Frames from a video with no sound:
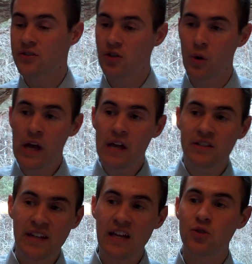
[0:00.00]
So
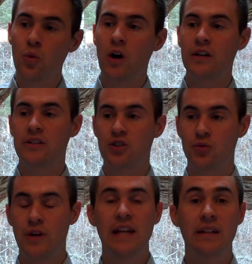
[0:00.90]
stage 1 is
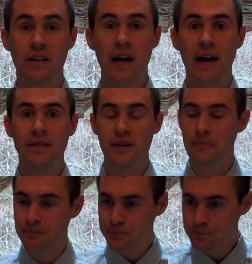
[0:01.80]
creating the content.